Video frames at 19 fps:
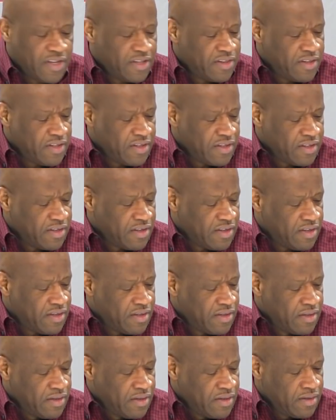I think,
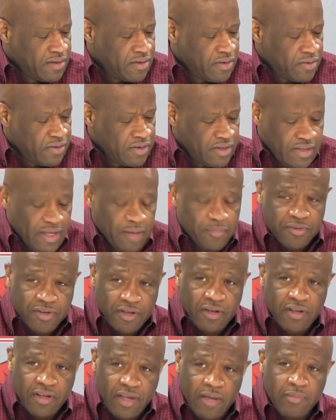you know, in that
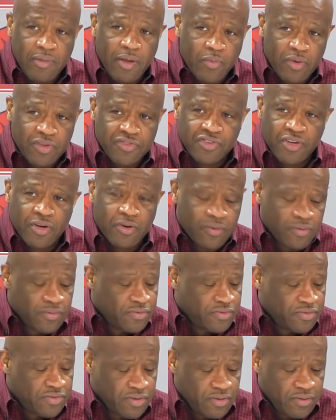particular game, they went zone,
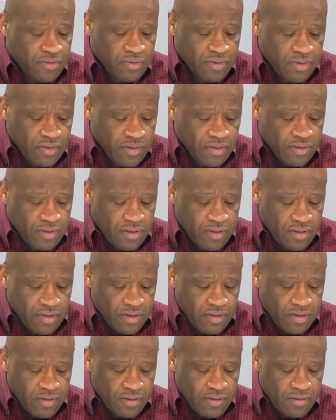so
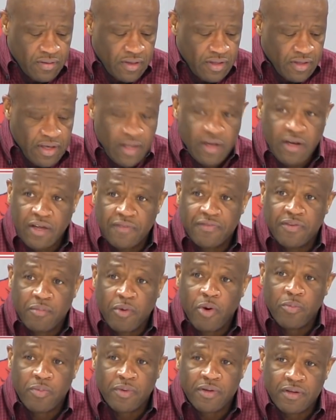they kind of left him
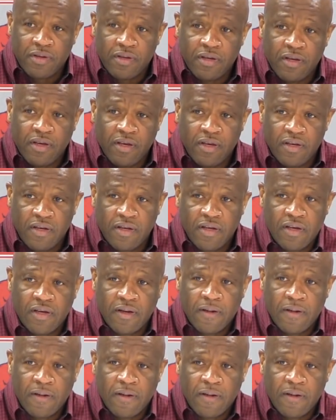open, and